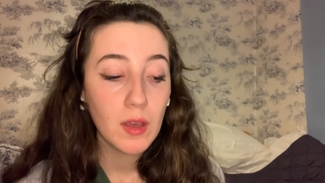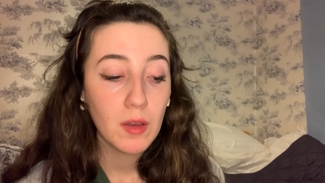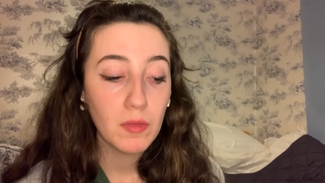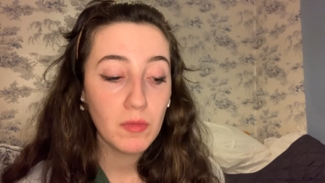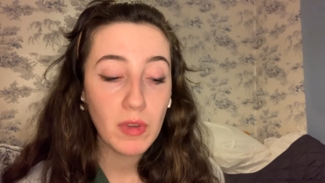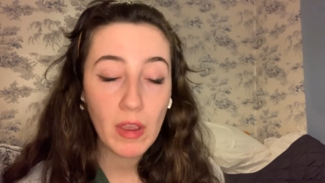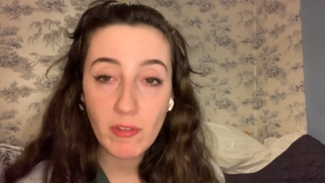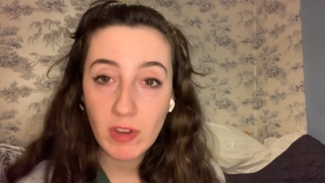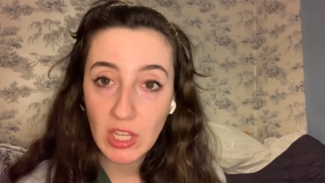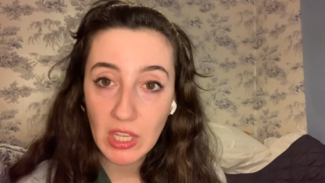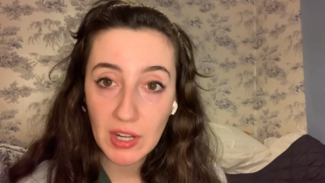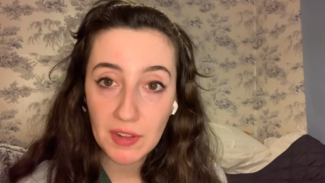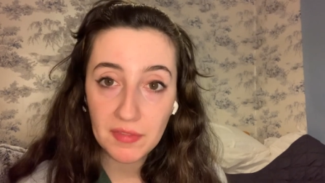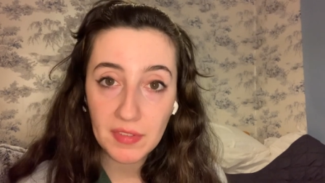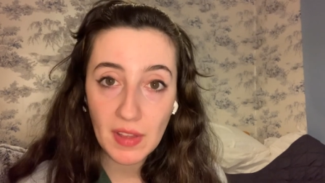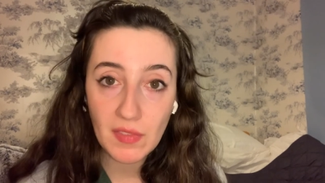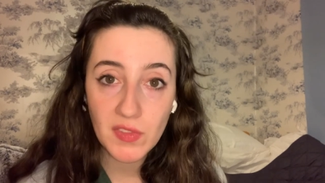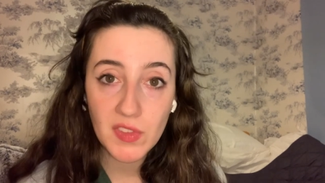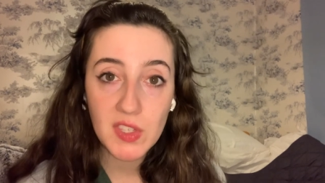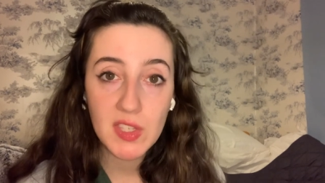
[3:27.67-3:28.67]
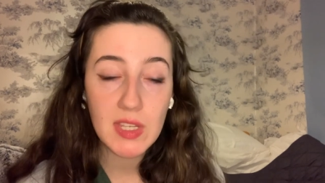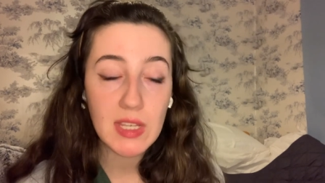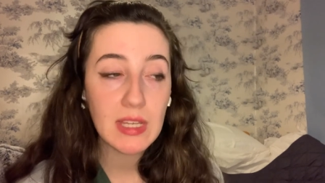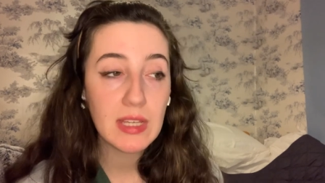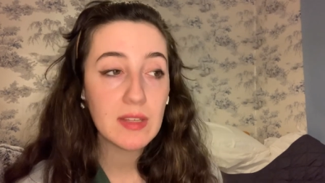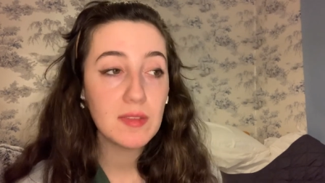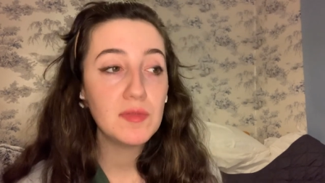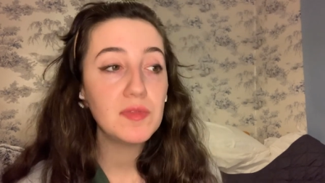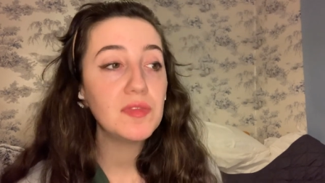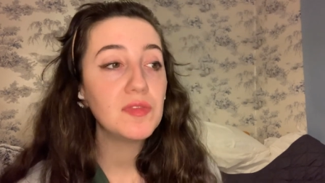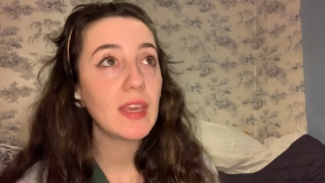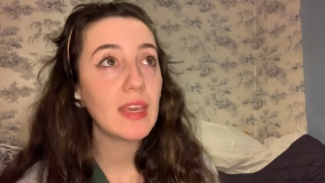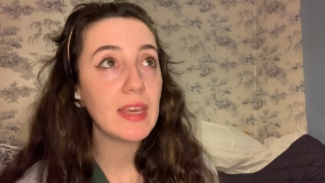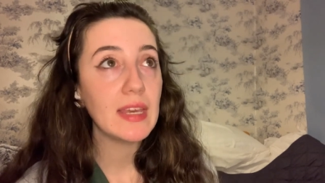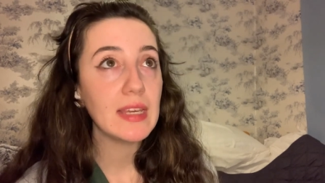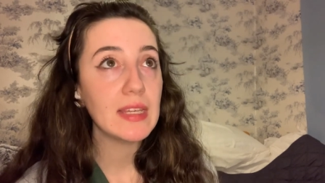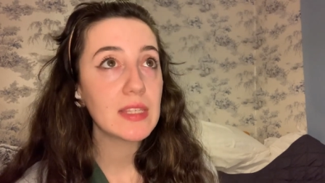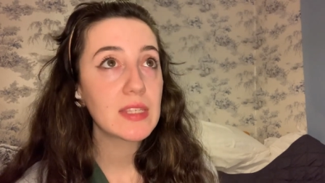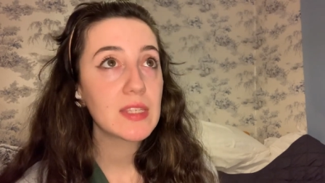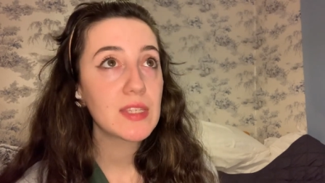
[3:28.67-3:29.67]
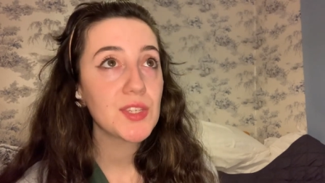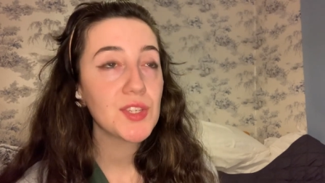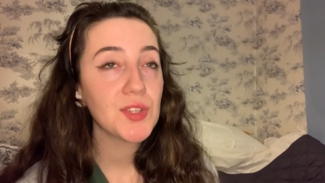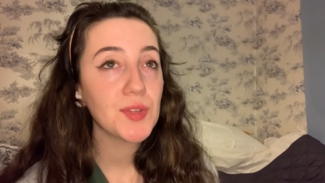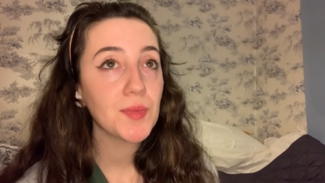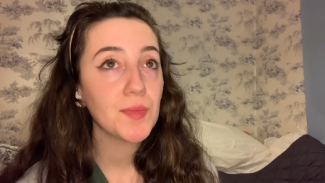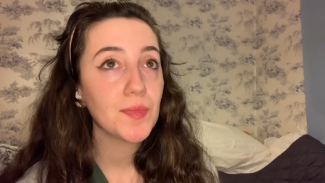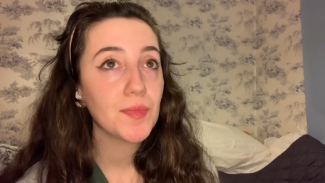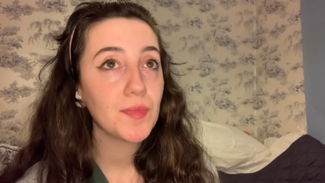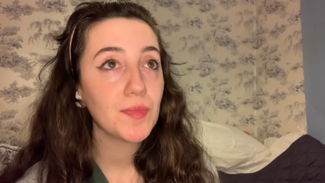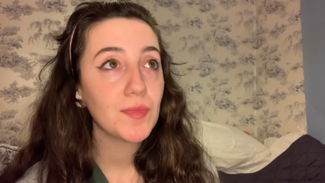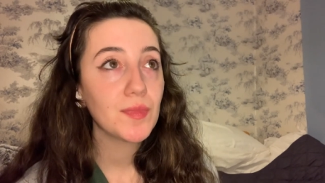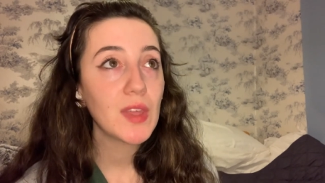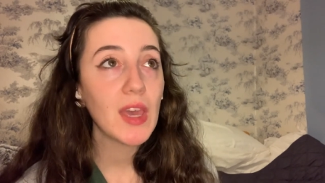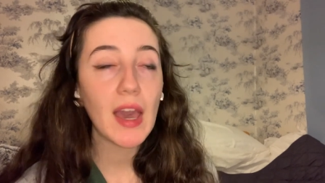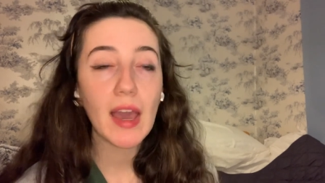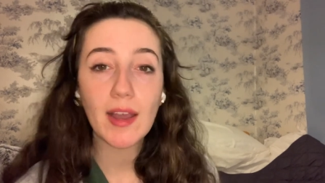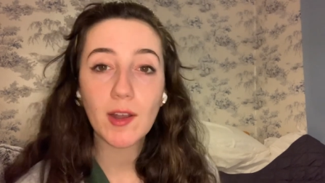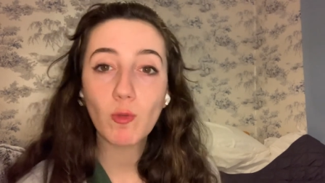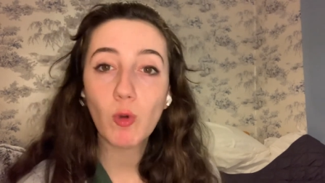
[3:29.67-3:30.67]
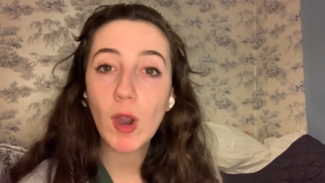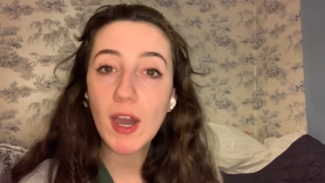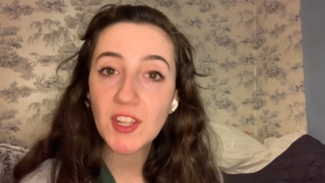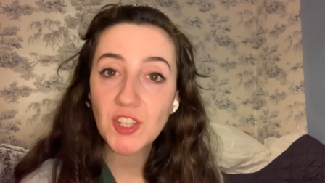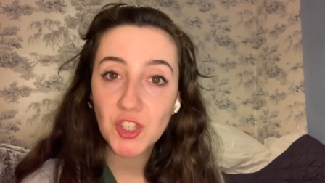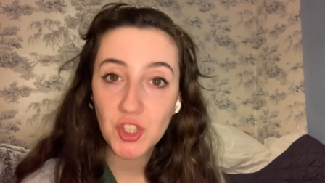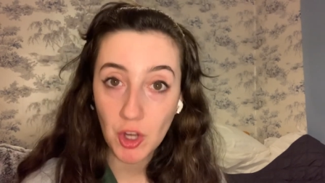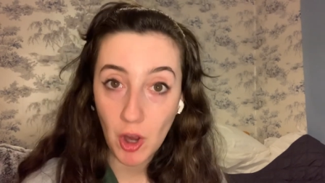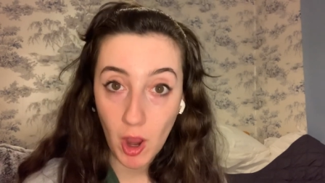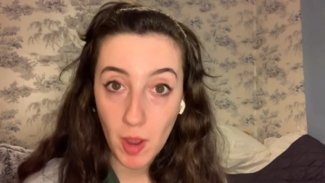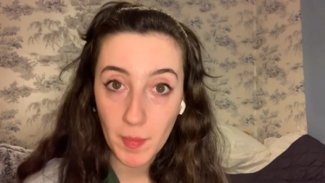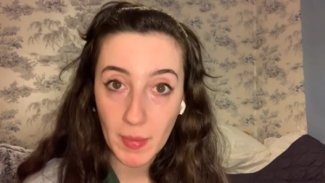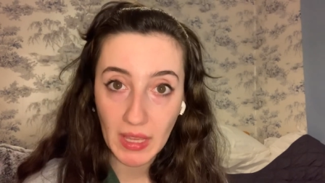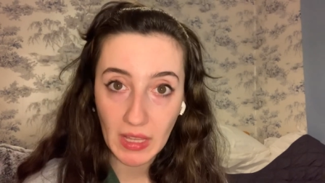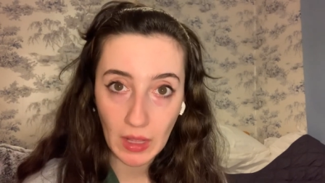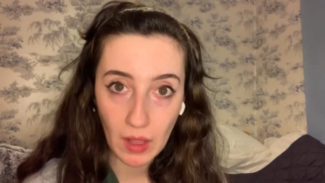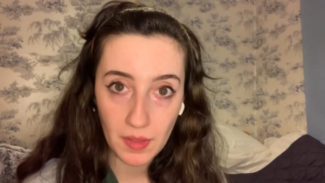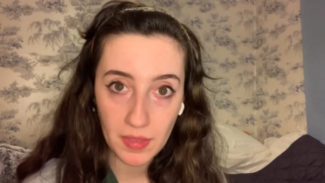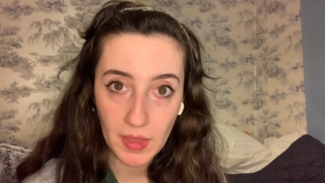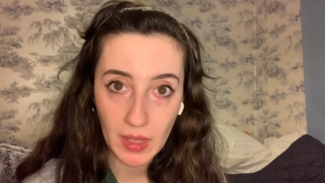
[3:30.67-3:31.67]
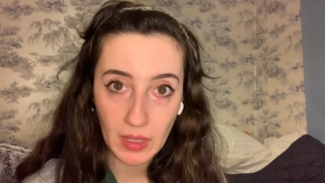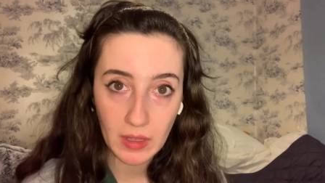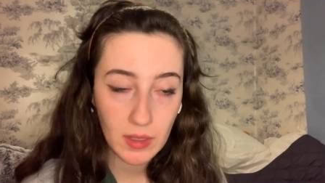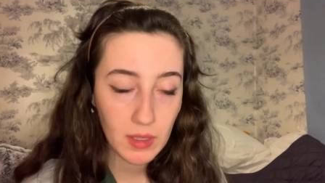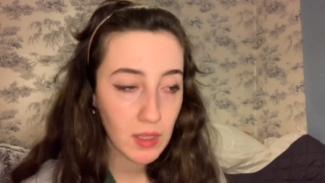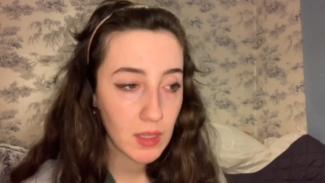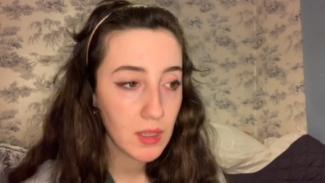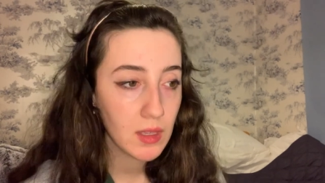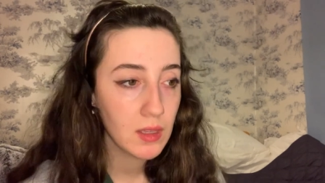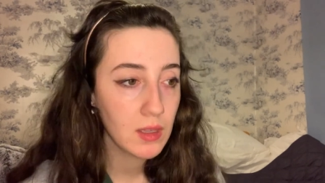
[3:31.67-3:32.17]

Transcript: Very inoffensive. It's, yeah, quite charming, I think.